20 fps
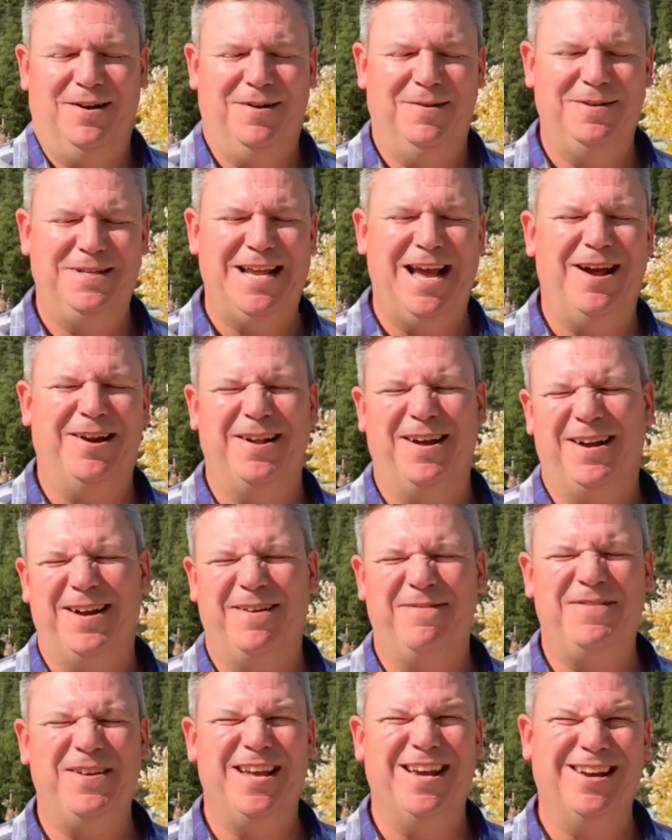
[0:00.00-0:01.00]
down on
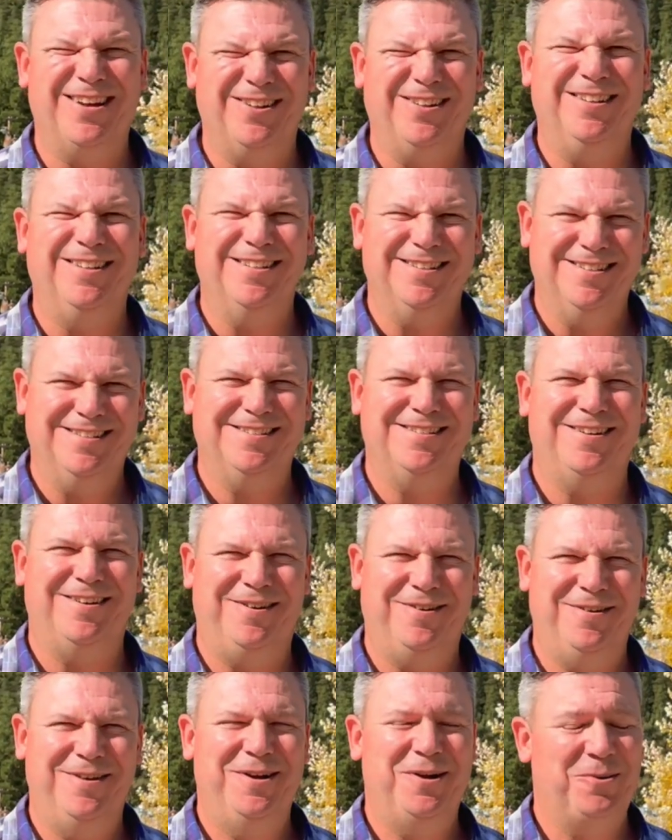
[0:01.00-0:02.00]
a vehicle.
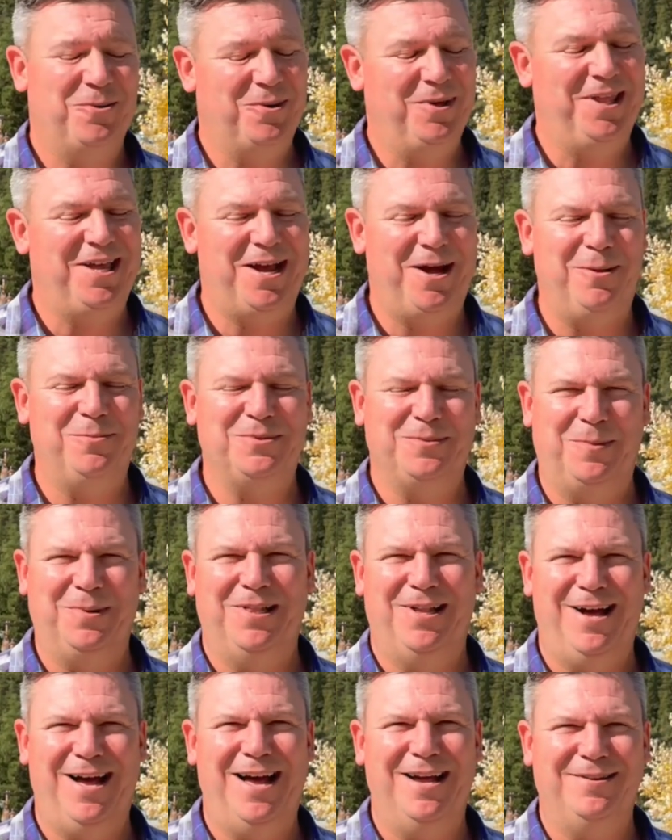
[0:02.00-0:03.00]
So really helps them a
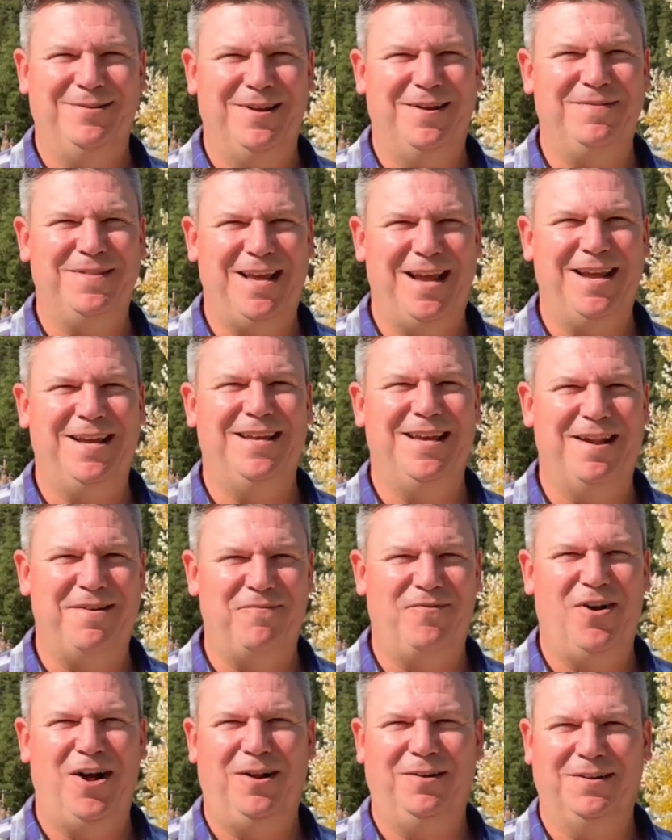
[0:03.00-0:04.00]
lot if they get
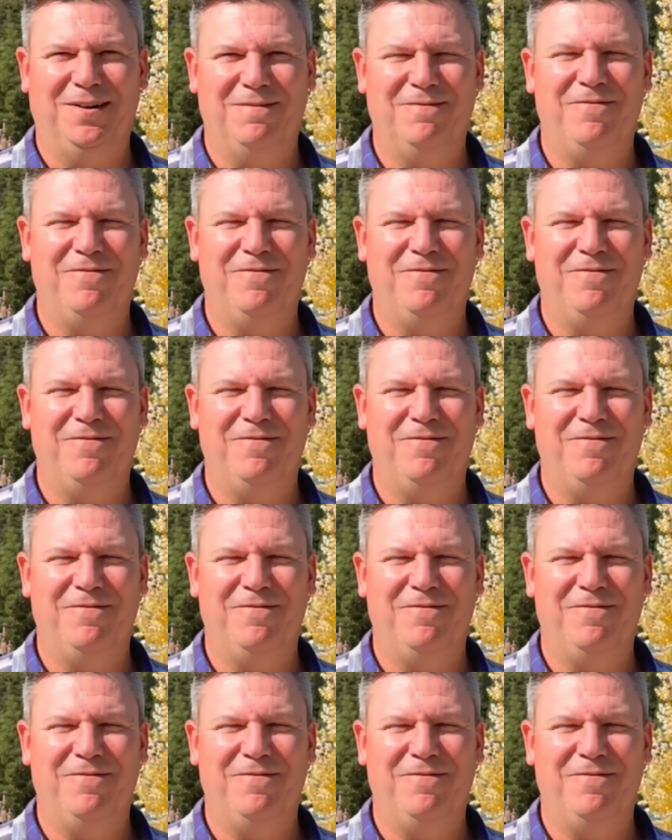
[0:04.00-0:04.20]
involved in